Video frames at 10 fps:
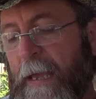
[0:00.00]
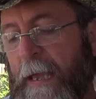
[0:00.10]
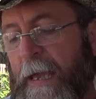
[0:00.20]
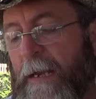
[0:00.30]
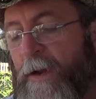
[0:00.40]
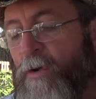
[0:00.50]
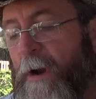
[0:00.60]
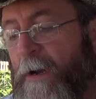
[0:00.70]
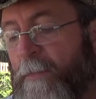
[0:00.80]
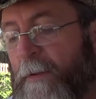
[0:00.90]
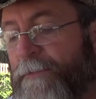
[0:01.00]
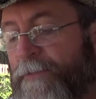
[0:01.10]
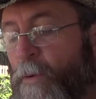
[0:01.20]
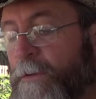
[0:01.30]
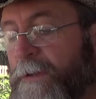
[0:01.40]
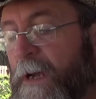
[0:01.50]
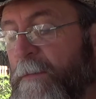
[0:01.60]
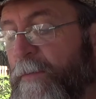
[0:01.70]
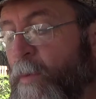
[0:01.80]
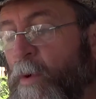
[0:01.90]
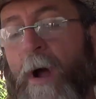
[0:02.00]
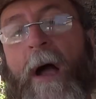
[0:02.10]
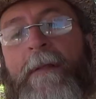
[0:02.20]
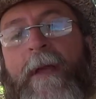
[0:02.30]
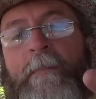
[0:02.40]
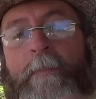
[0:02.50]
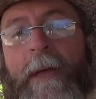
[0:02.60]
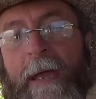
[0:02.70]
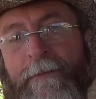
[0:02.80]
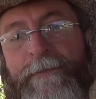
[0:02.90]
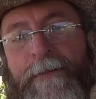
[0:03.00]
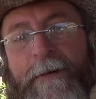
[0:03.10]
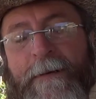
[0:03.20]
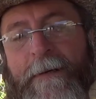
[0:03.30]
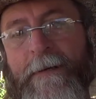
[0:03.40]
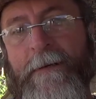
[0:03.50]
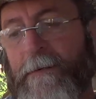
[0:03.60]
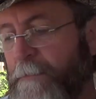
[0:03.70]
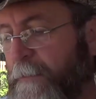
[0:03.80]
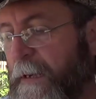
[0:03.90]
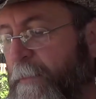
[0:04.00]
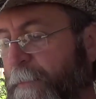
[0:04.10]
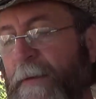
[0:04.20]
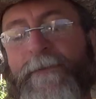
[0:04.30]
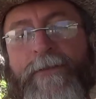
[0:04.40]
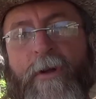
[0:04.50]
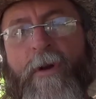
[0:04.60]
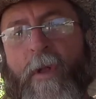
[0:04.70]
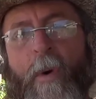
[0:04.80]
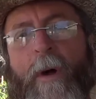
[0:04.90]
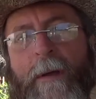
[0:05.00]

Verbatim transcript: and incredibly, four times more iron than beef, like a beef sirloin.